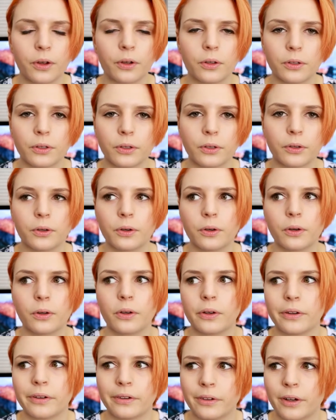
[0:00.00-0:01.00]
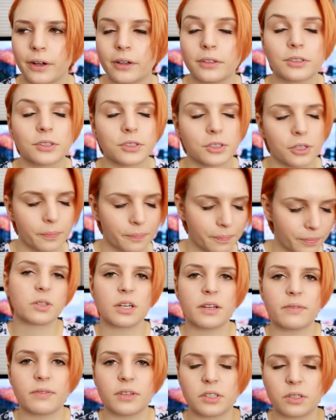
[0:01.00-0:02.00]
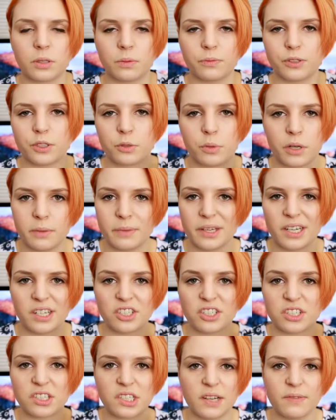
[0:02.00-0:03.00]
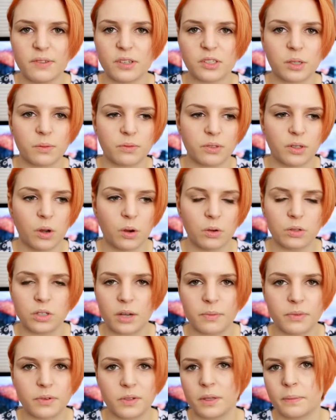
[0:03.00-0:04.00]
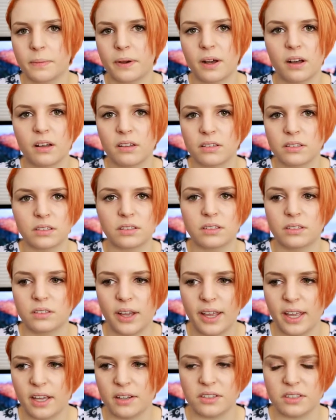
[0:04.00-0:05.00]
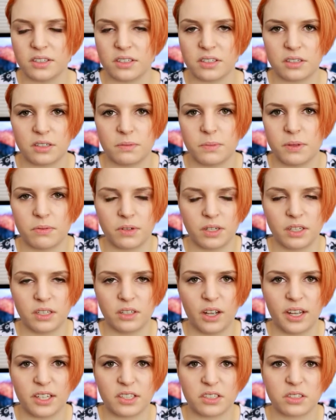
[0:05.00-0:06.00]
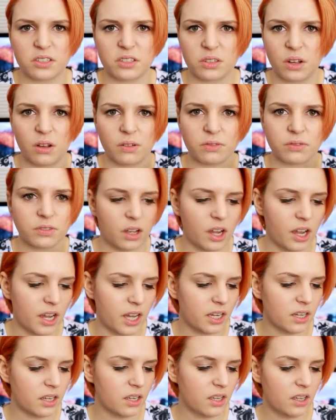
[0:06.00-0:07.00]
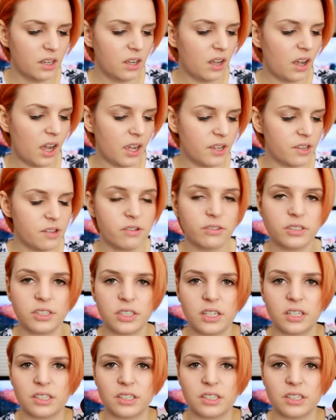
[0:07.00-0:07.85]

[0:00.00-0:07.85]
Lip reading: I'm gonna stop. I'm supposed to leave this on for 20 minutes. Just leave this on for the whole time you're in the bath, and your hair is just gonna be really nice and soft. I use